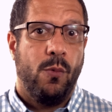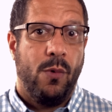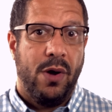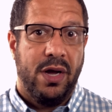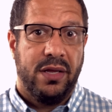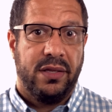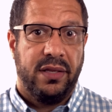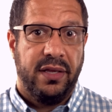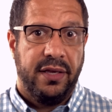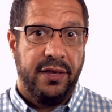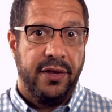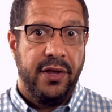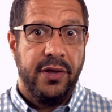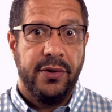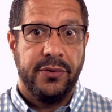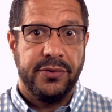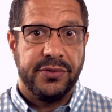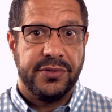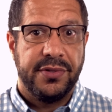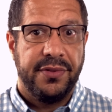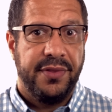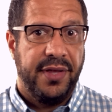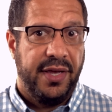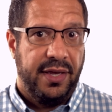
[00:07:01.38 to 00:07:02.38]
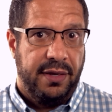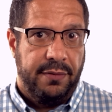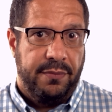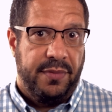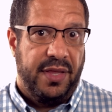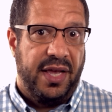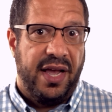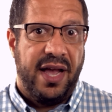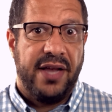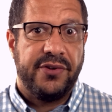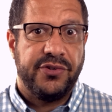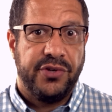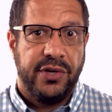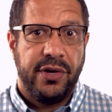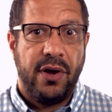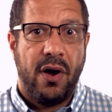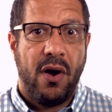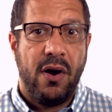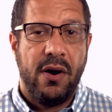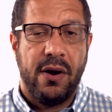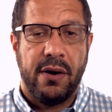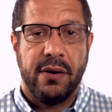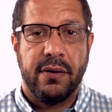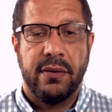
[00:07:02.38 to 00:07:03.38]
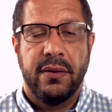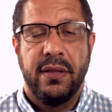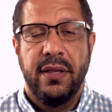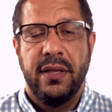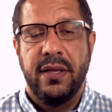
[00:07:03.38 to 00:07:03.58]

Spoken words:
widely used. They actually are.